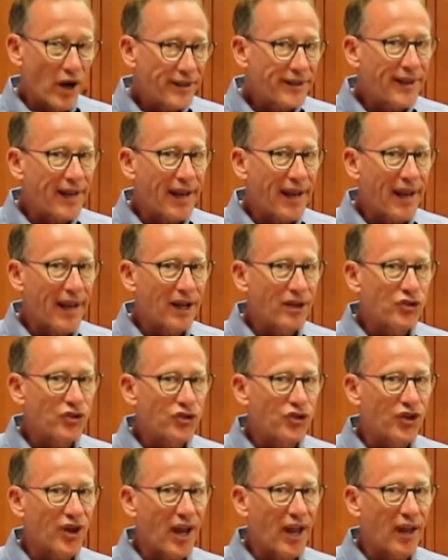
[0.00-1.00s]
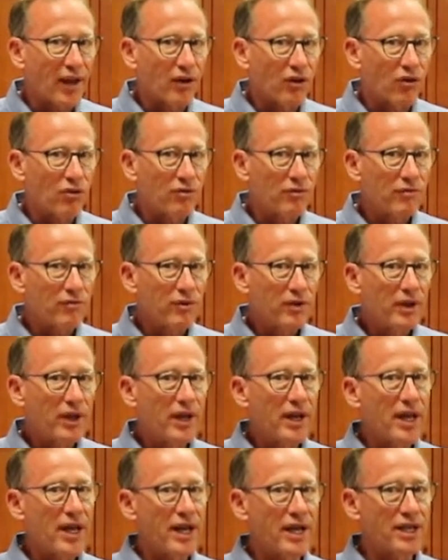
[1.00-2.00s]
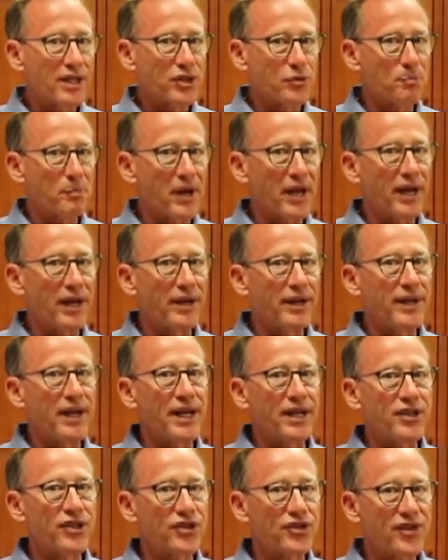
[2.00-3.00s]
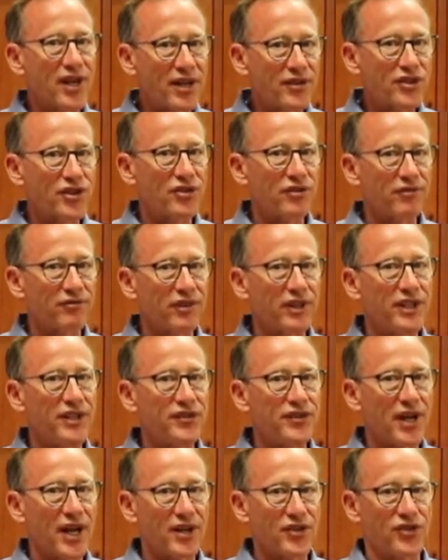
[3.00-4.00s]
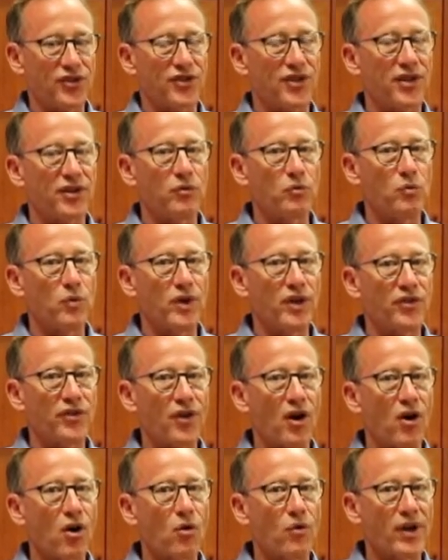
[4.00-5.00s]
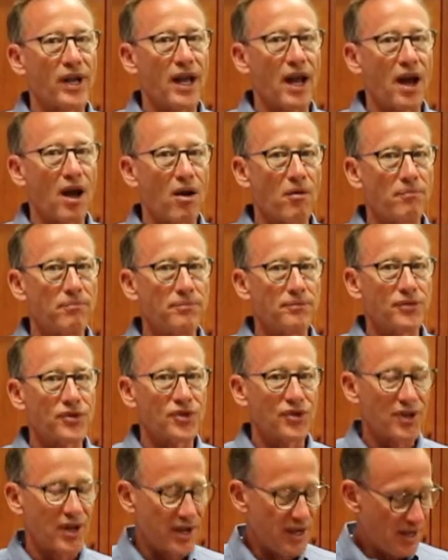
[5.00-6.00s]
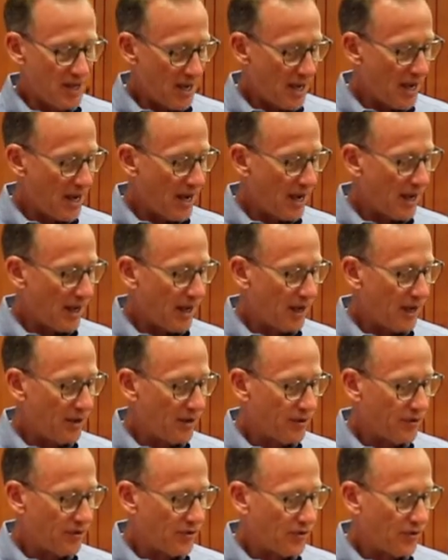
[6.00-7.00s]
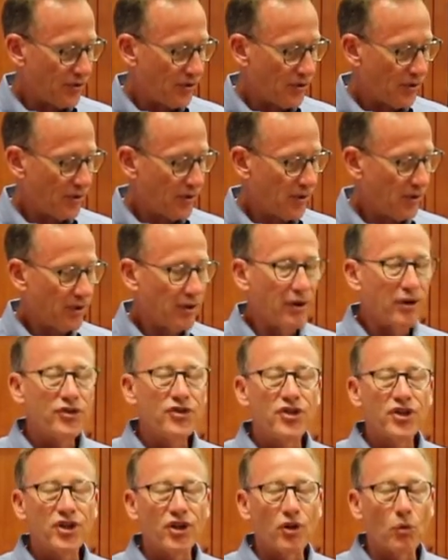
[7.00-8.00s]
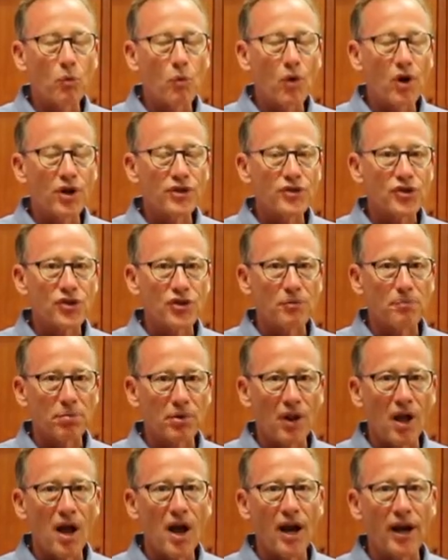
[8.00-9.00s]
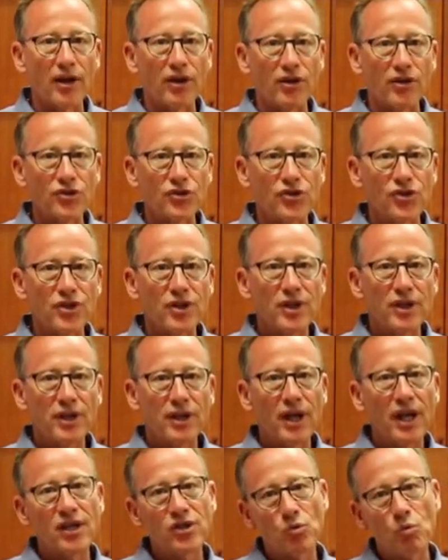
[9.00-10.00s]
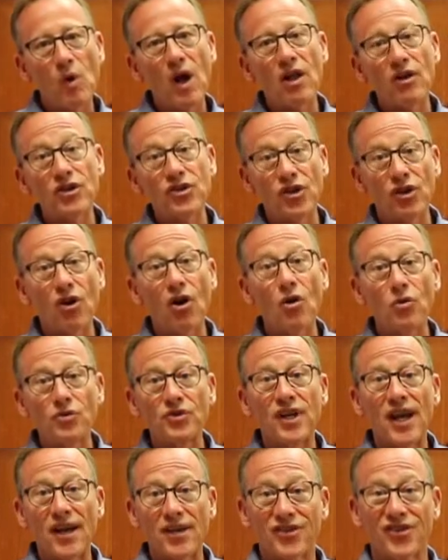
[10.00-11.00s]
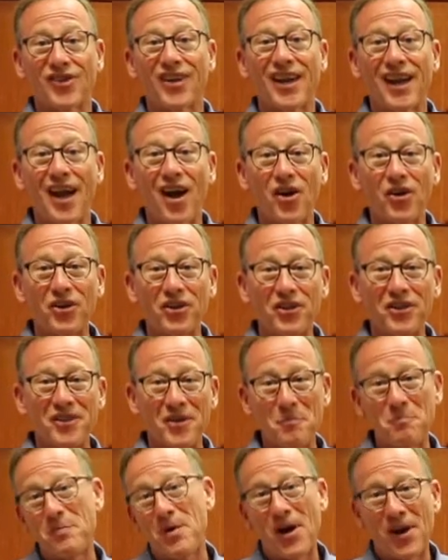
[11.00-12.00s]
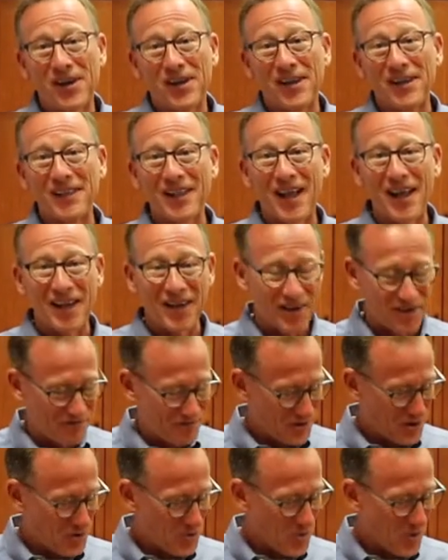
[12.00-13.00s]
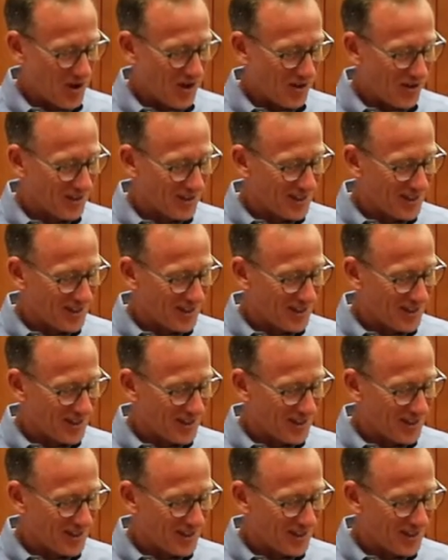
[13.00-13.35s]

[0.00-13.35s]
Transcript: CAN channel and has been extensively tested with OEMs and tier one suppliers, as well as our own testing out in the parking lot, if you will.